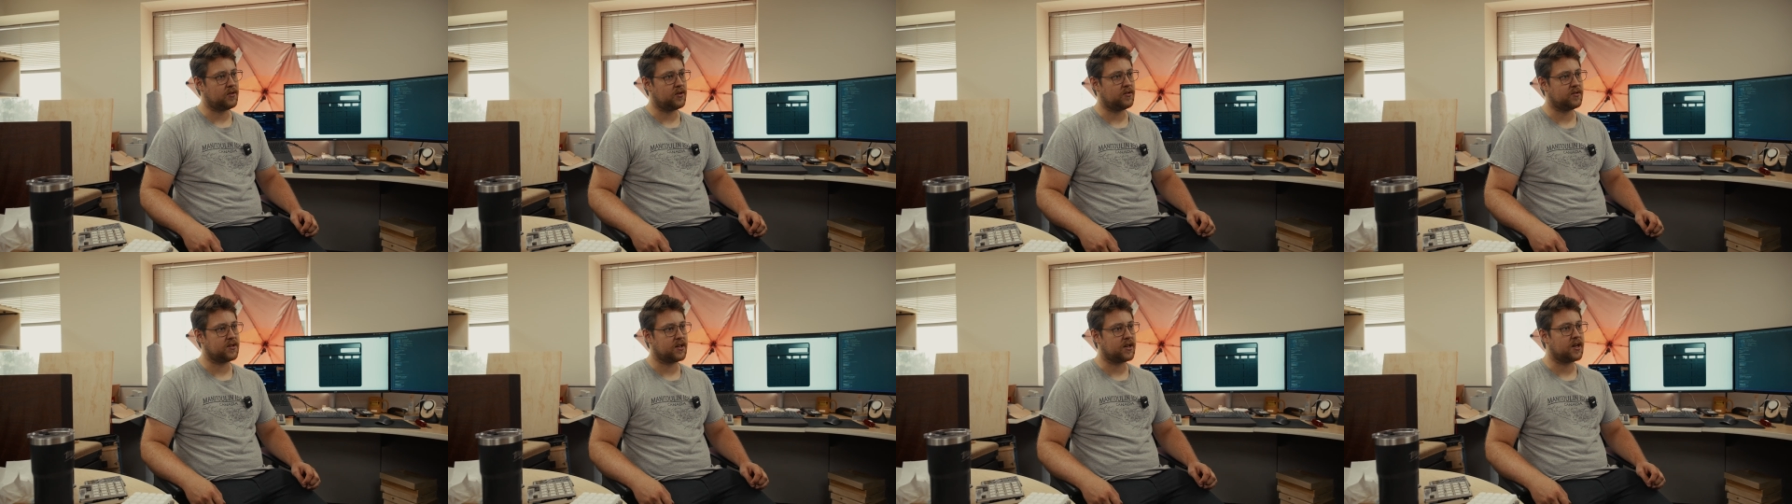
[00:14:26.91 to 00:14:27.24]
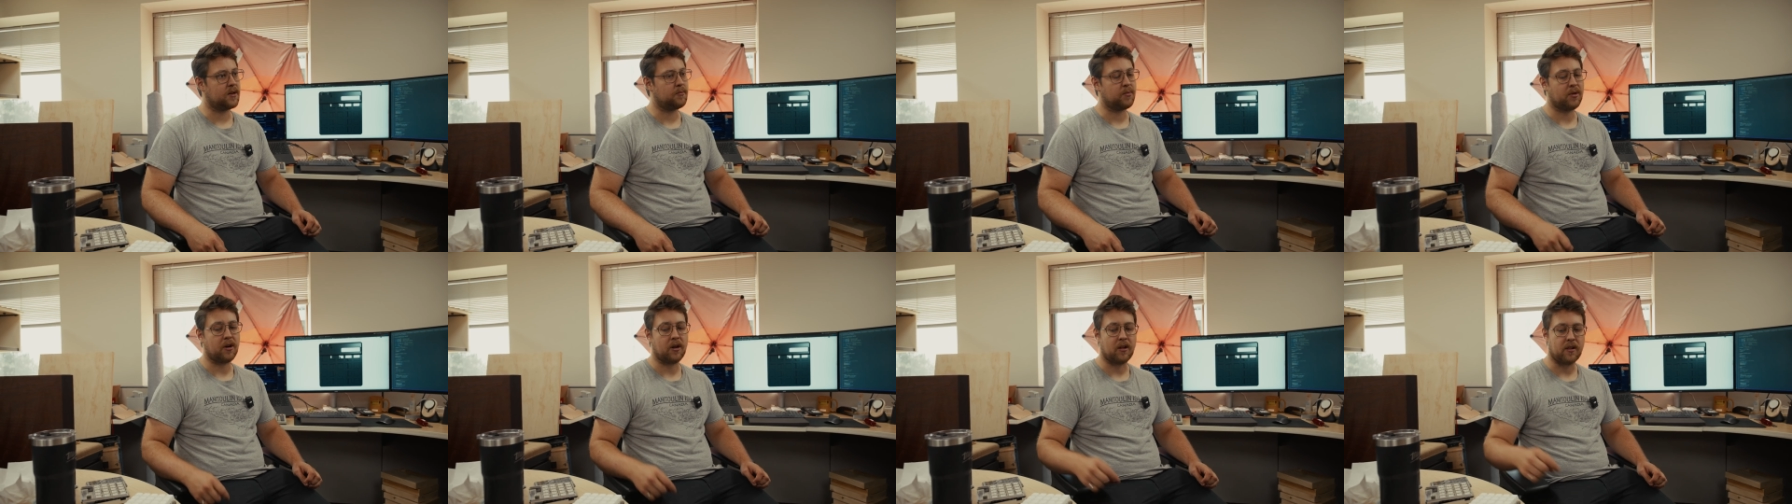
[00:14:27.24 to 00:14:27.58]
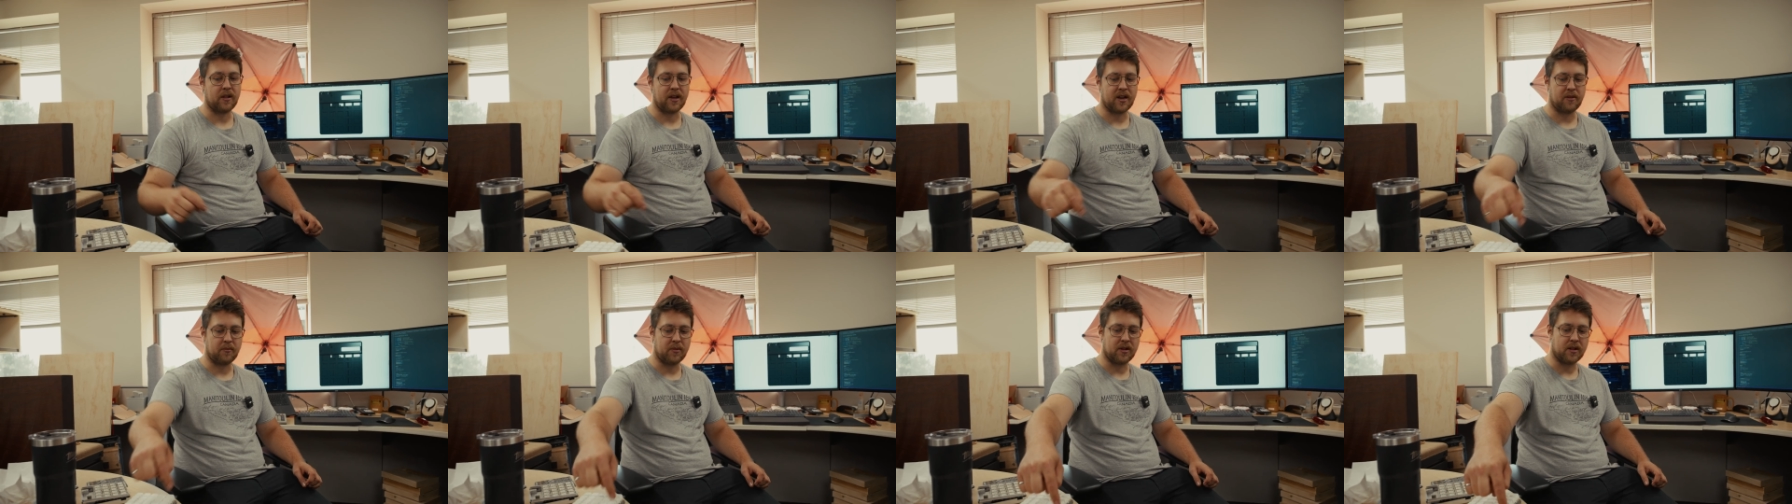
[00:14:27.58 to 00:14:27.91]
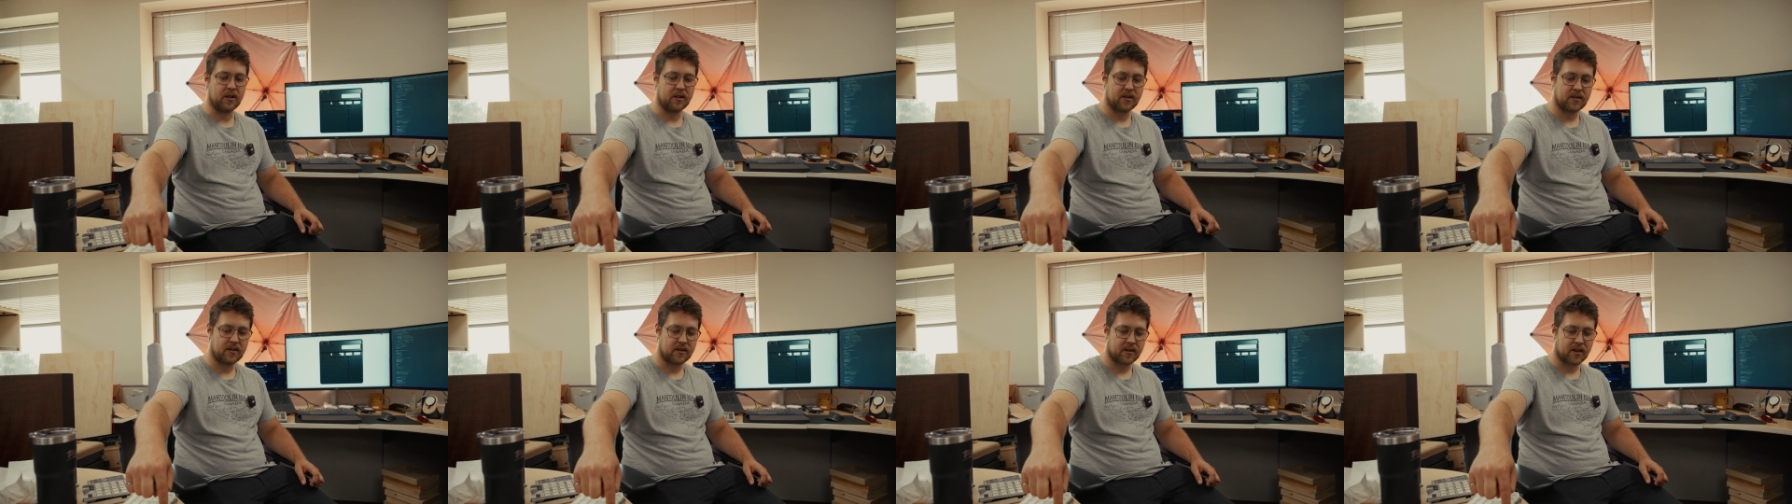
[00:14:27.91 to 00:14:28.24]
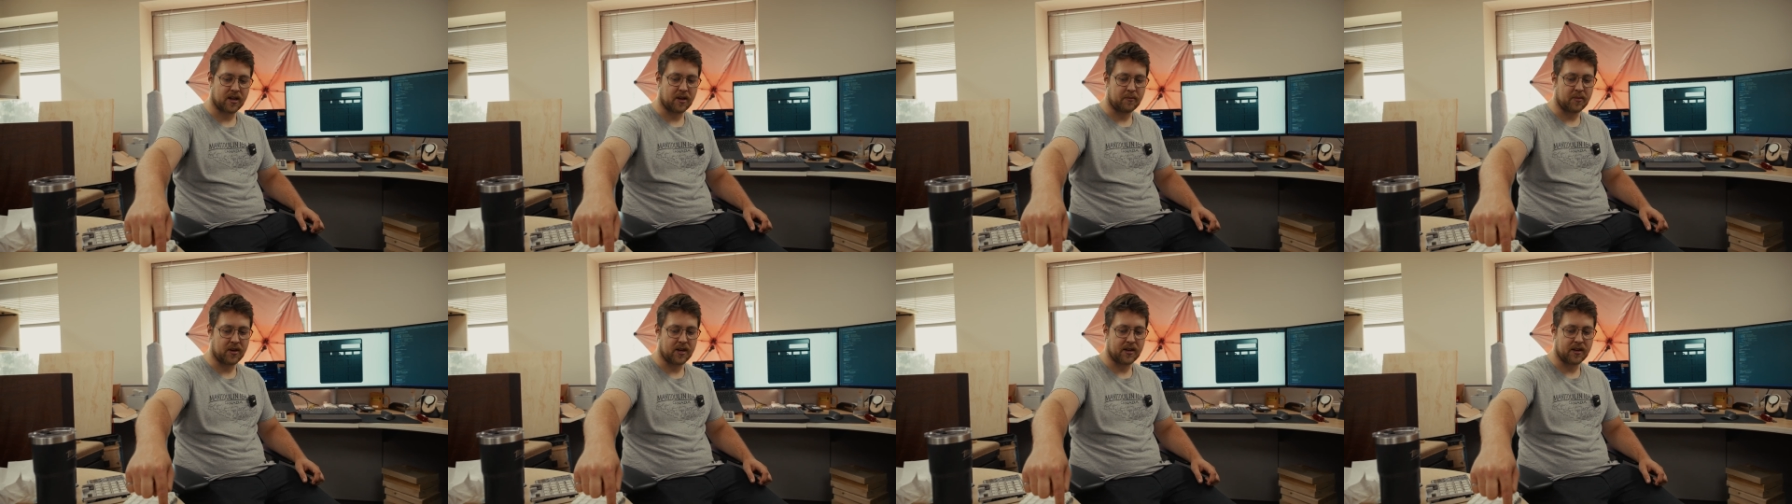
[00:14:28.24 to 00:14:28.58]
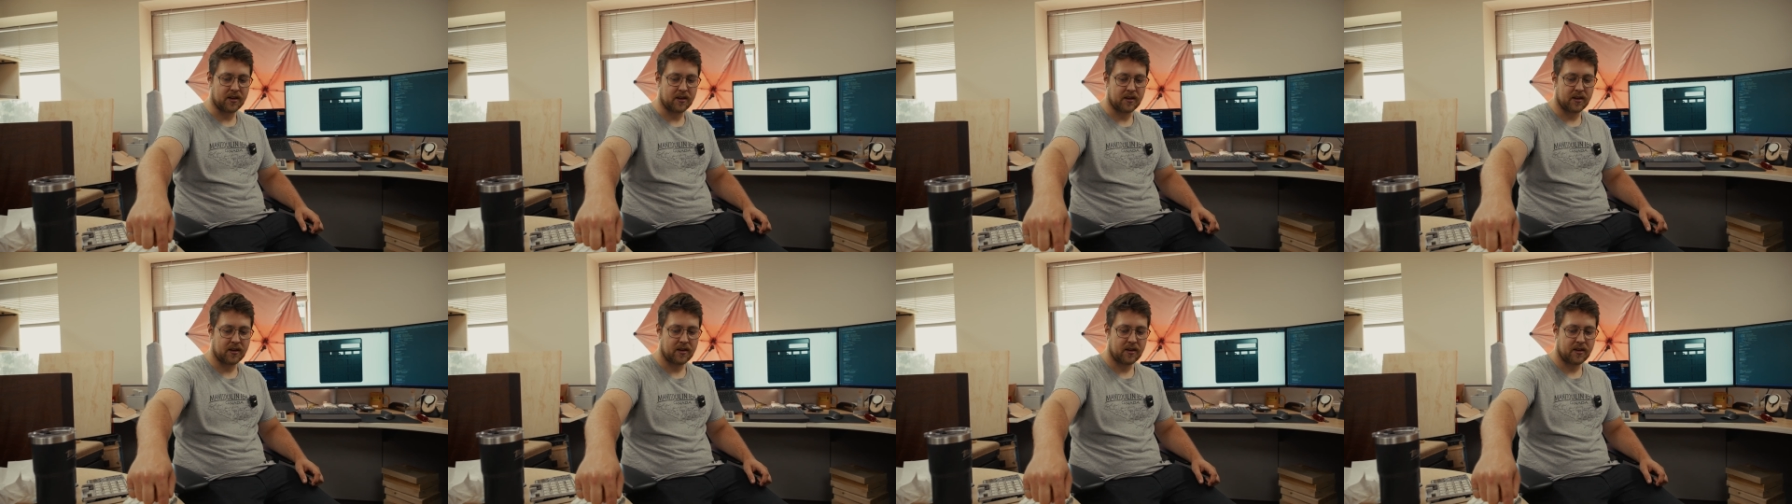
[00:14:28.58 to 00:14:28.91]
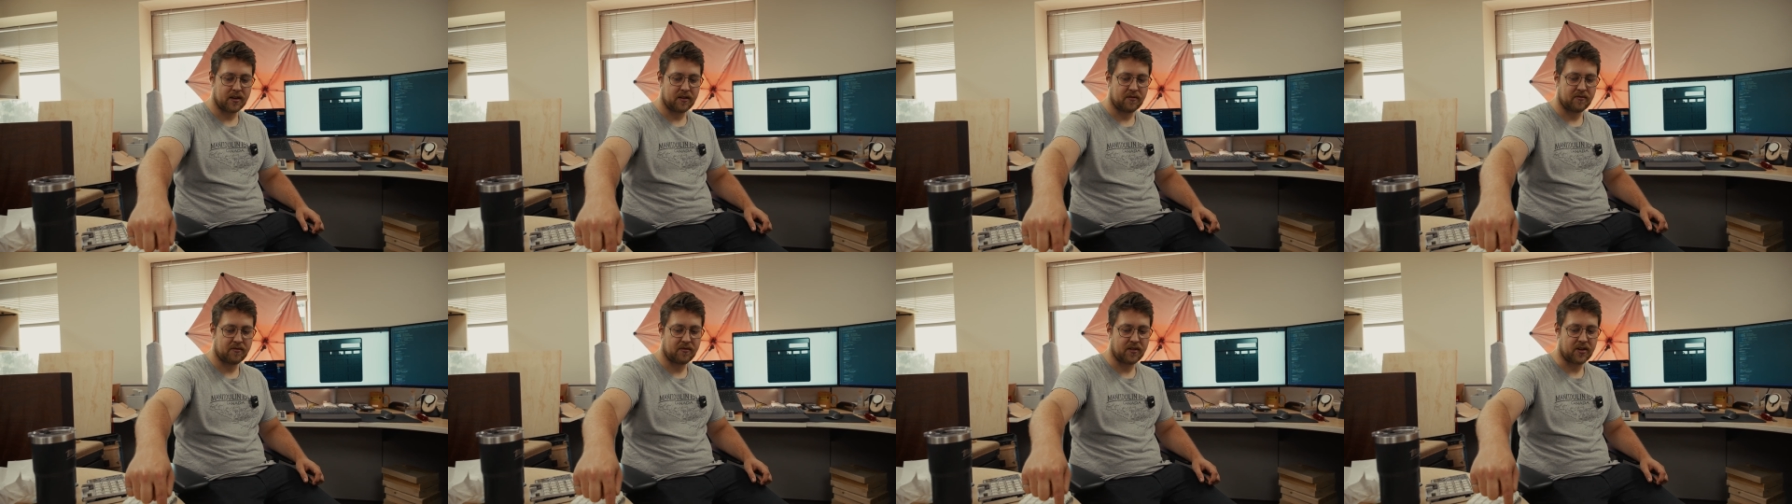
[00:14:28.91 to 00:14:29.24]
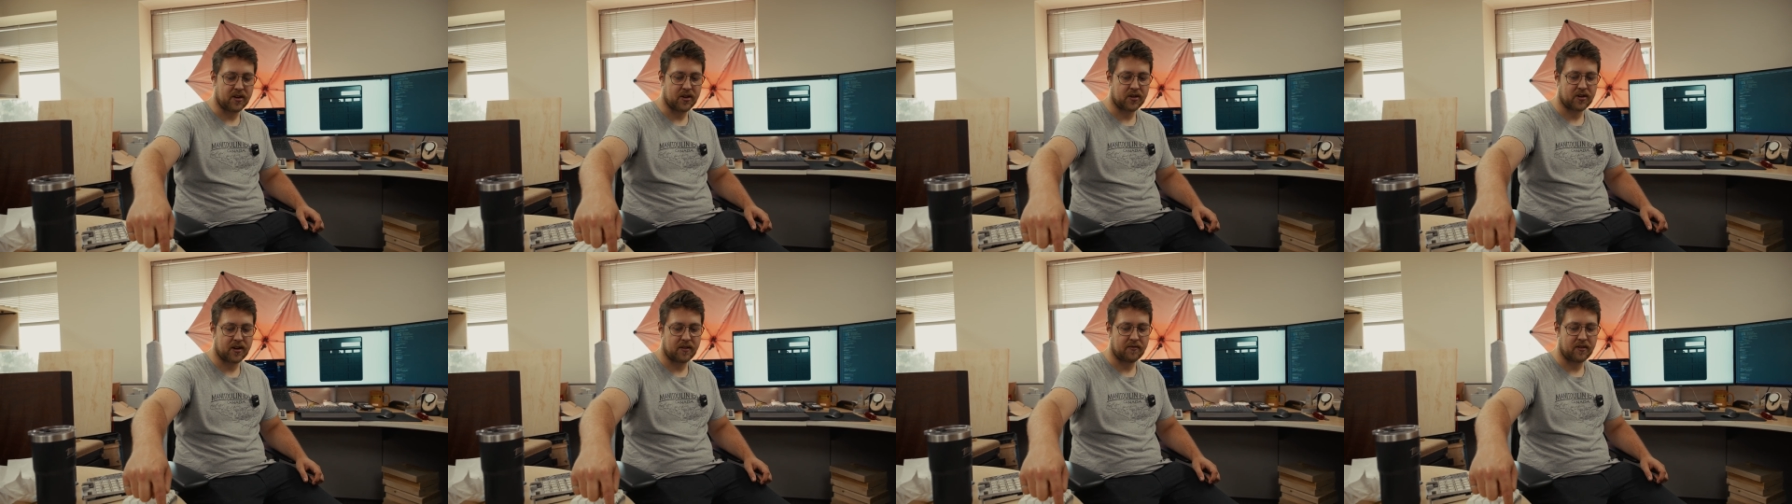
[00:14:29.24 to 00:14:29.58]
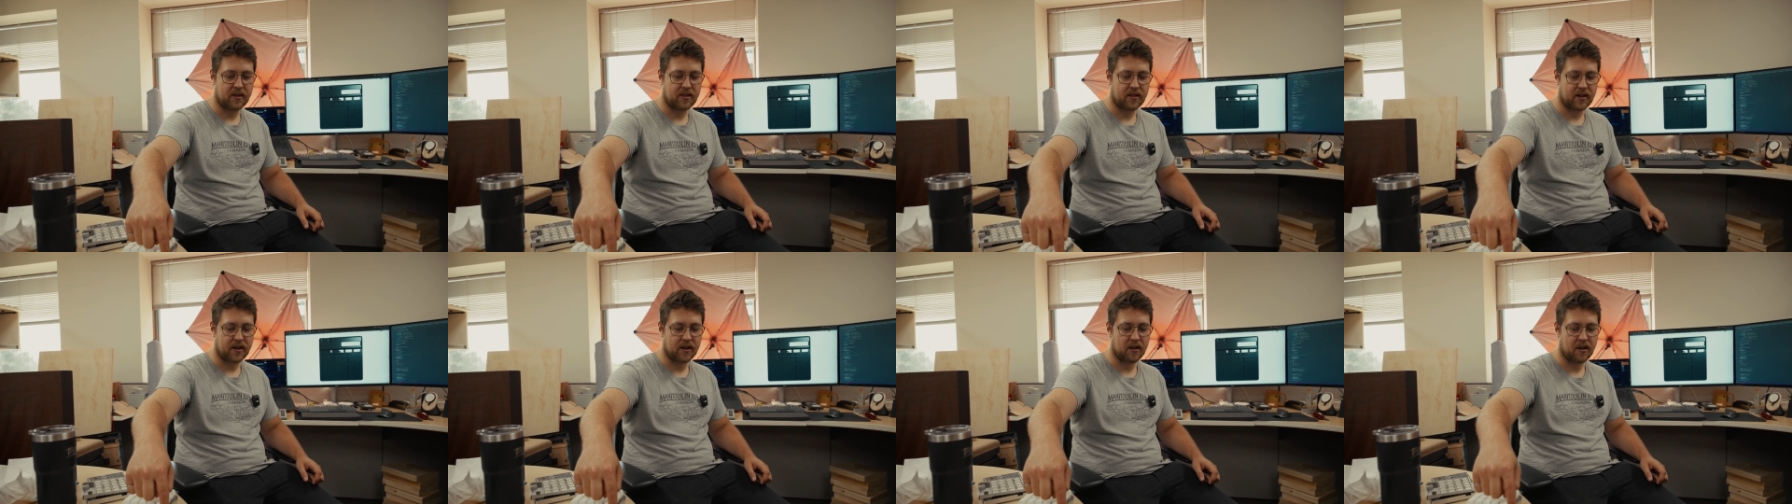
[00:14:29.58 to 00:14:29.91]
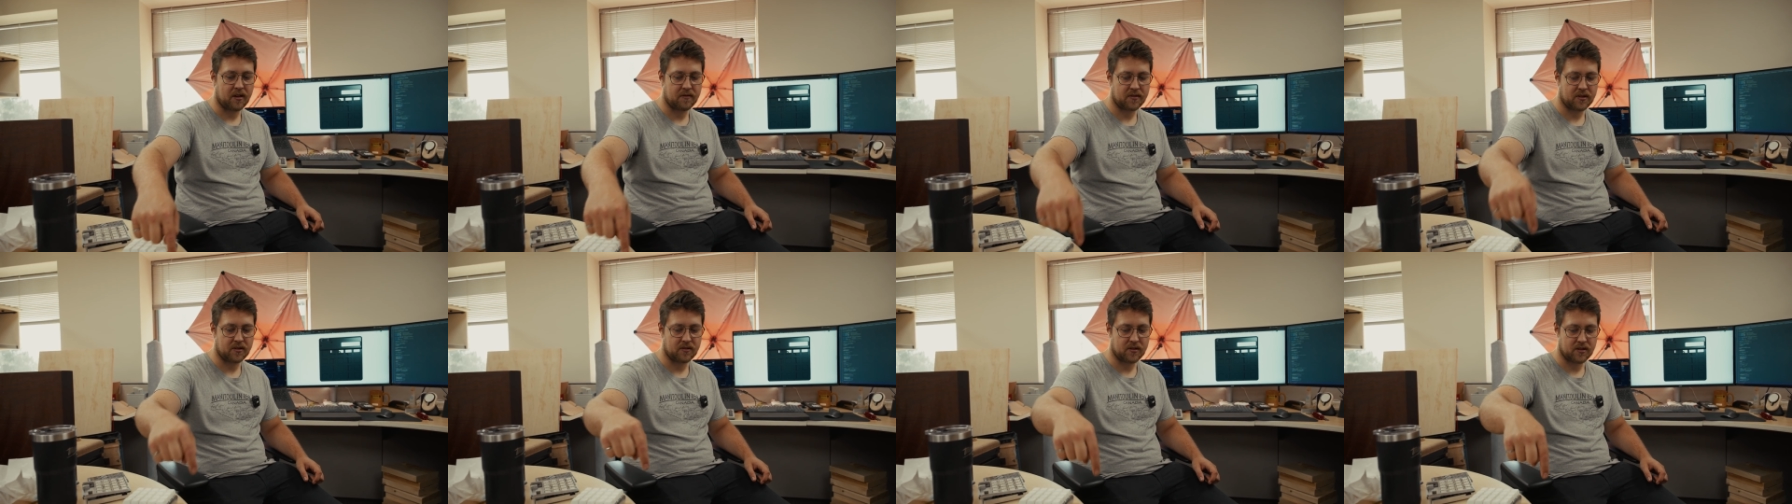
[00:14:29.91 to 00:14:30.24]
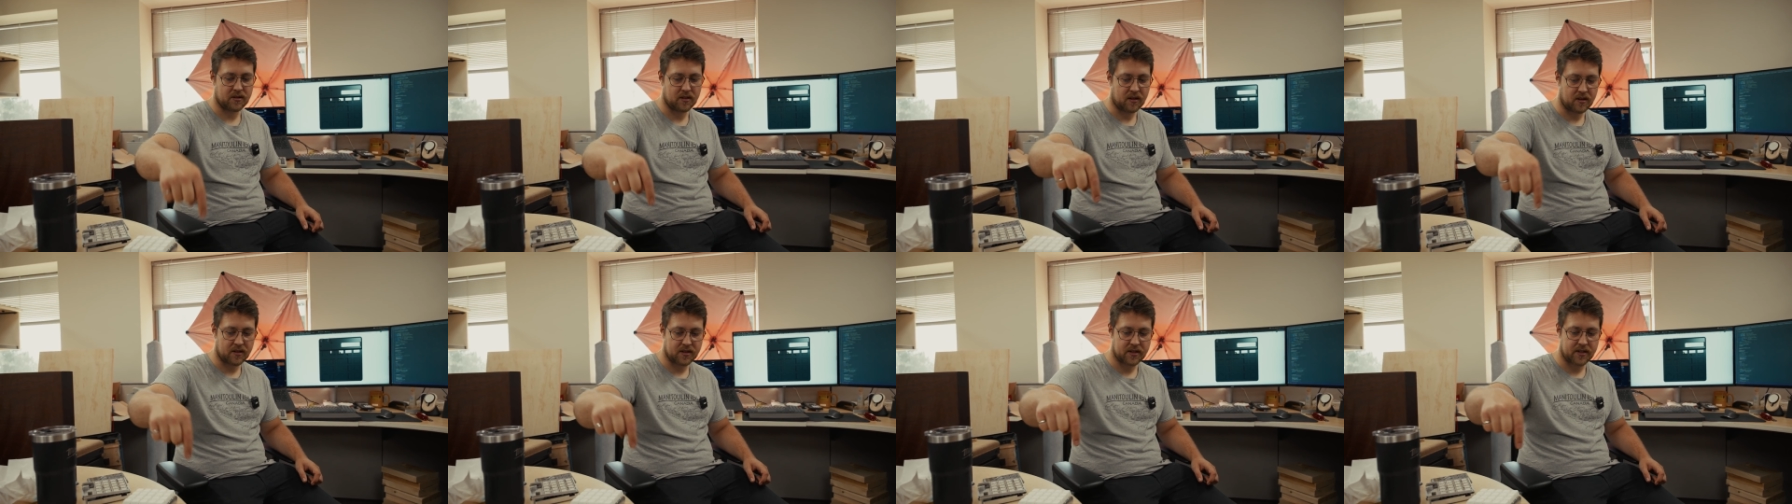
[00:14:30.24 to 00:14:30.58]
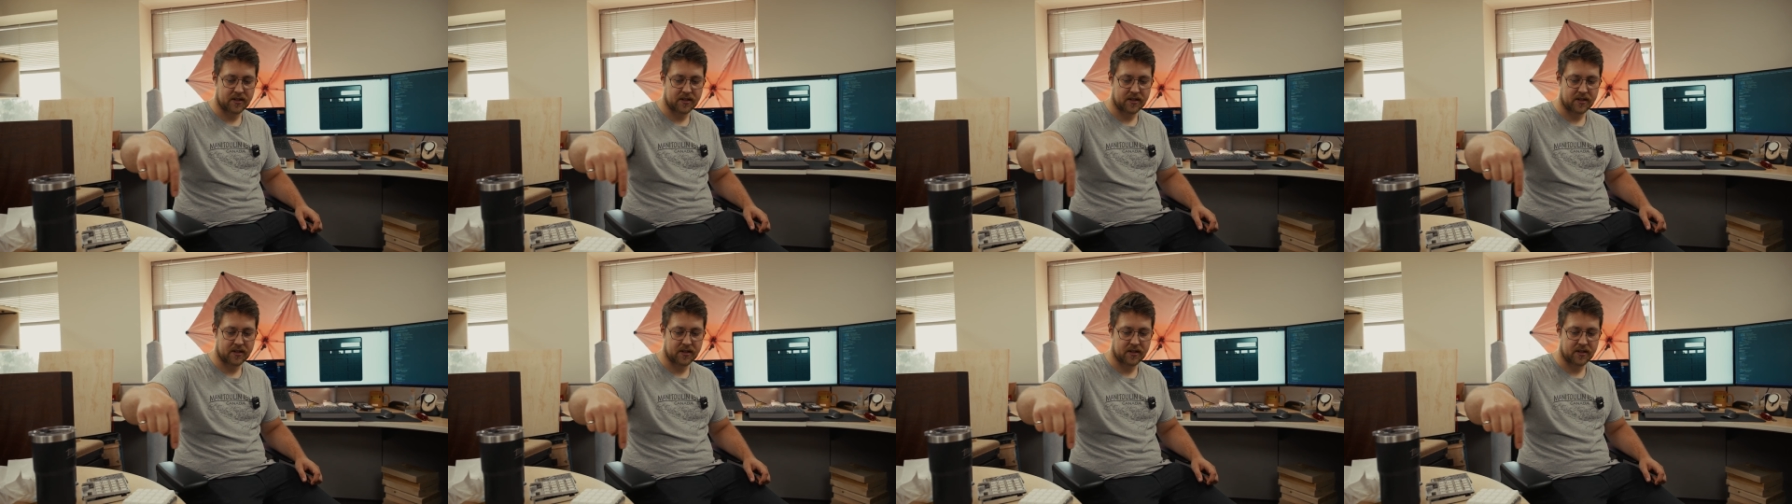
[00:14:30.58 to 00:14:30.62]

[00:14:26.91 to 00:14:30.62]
using a ball end mill to come in and finish everything off so it's not